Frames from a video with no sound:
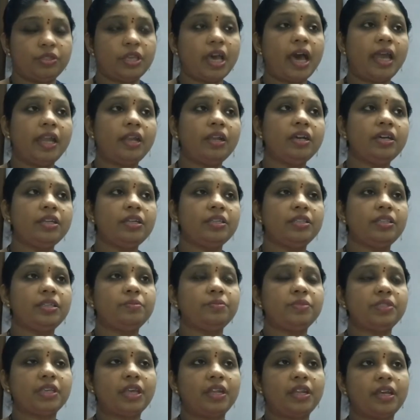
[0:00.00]

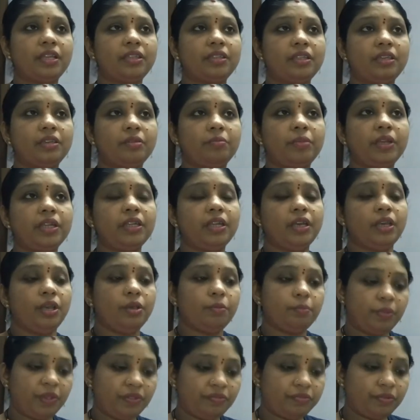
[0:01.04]
Algorithms are nothing but
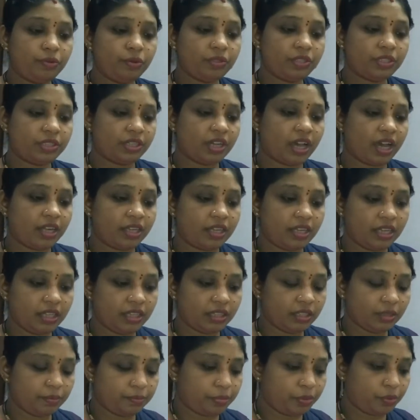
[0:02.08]
before starting
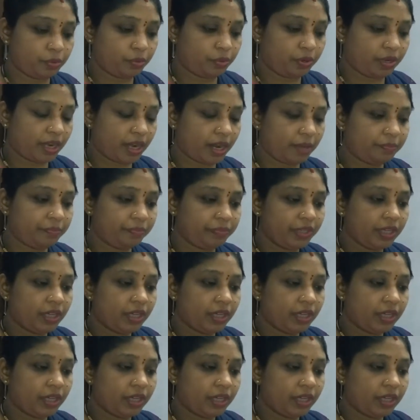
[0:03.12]
the program